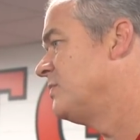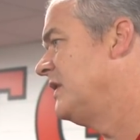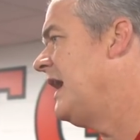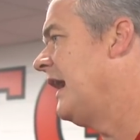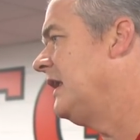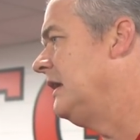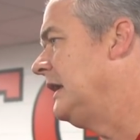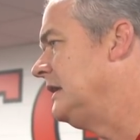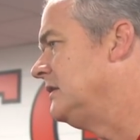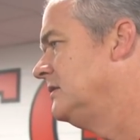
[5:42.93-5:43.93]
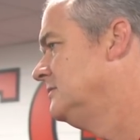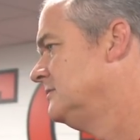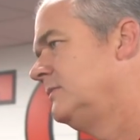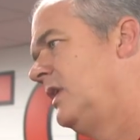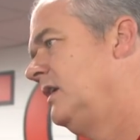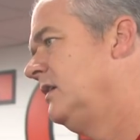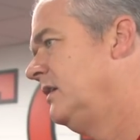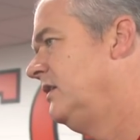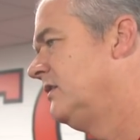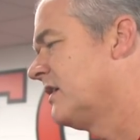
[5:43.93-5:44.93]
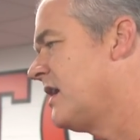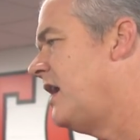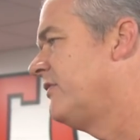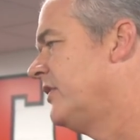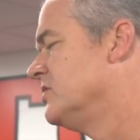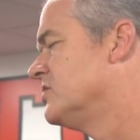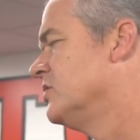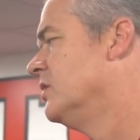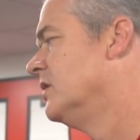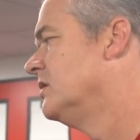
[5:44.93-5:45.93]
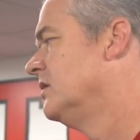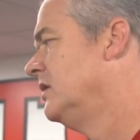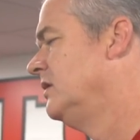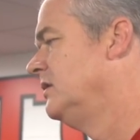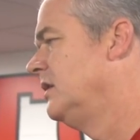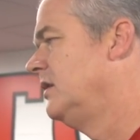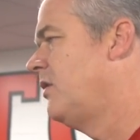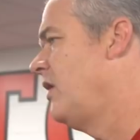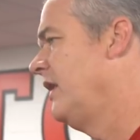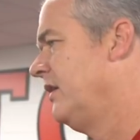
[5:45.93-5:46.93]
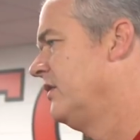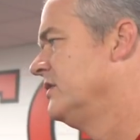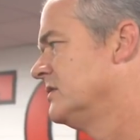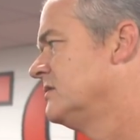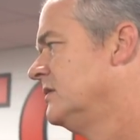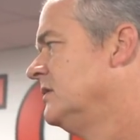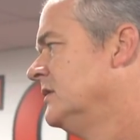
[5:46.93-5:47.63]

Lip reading: But yeah, he's a confident shooter in all areas,